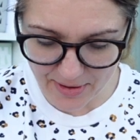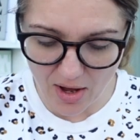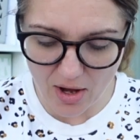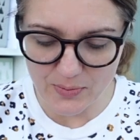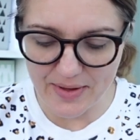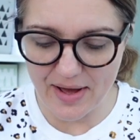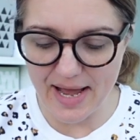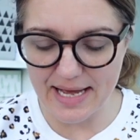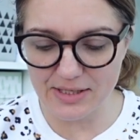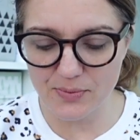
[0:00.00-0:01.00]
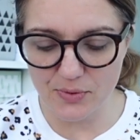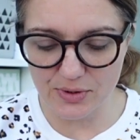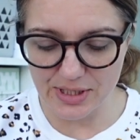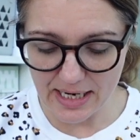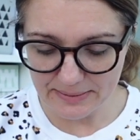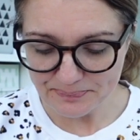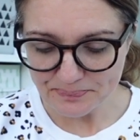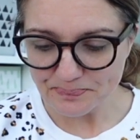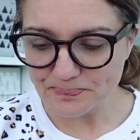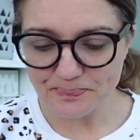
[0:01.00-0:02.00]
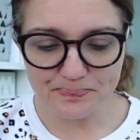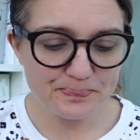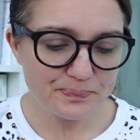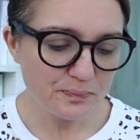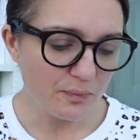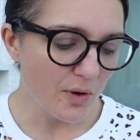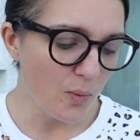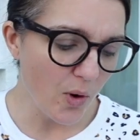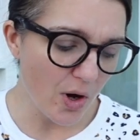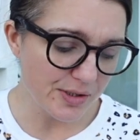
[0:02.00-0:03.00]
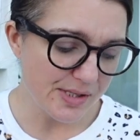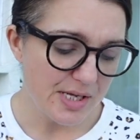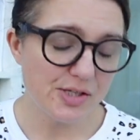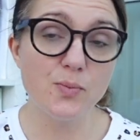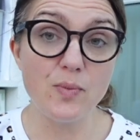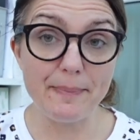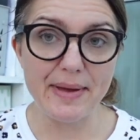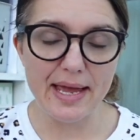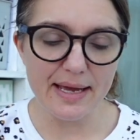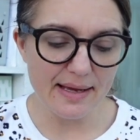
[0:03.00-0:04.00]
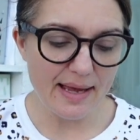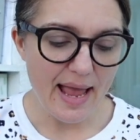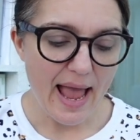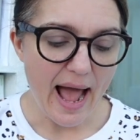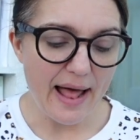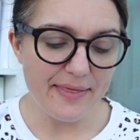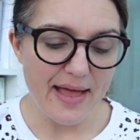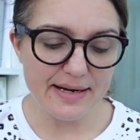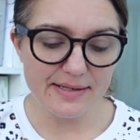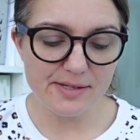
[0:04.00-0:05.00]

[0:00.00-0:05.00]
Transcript: hardware that I had to order was some webbing and then